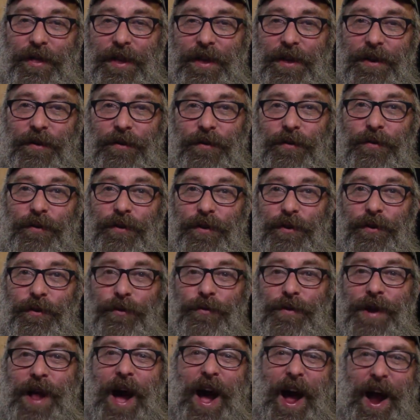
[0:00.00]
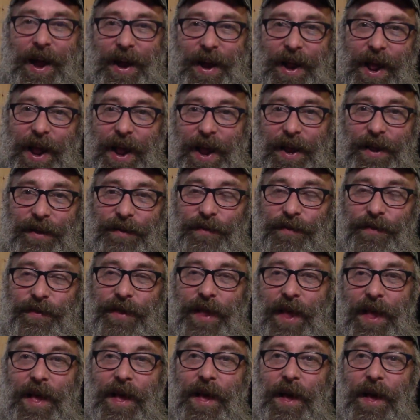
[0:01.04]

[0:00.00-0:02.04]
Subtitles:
It'll do 9 eggs